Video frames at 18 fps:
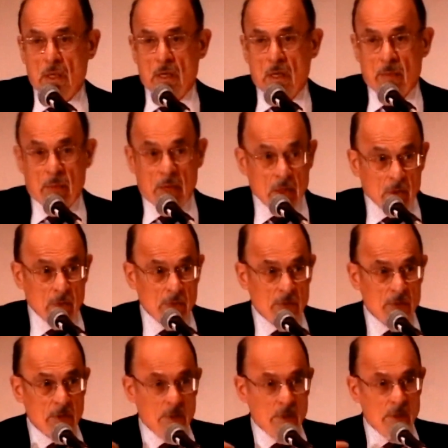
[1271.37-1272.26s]
in my
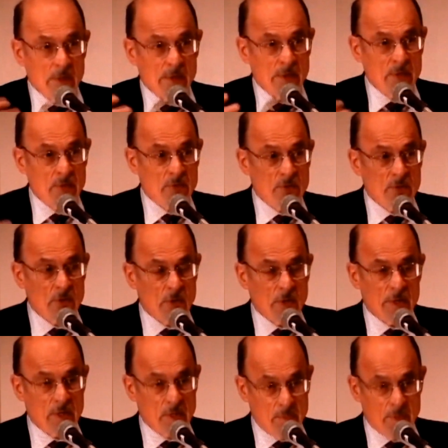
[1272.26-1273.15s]
own
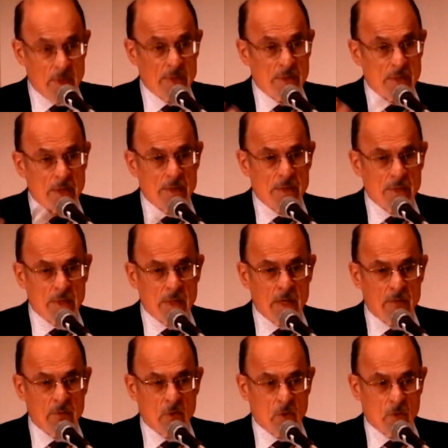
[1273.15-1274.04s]
thinking about death, and
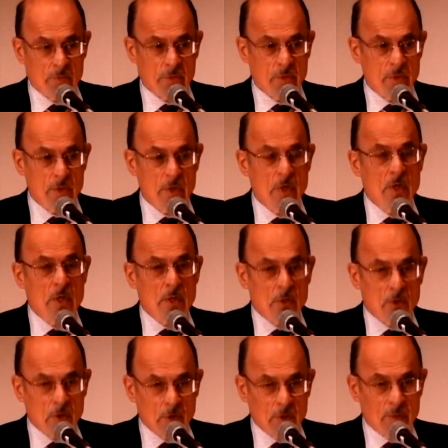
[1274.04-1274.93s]
I've often
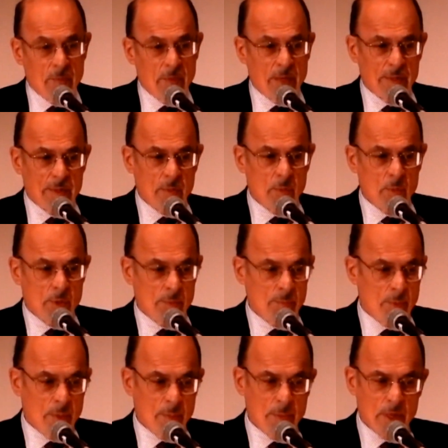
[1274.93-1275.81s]
talked about them
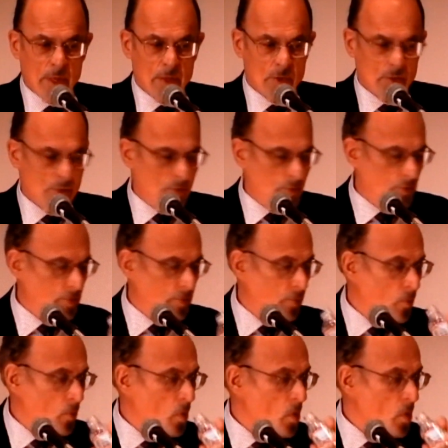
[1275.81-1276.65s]
with my patients.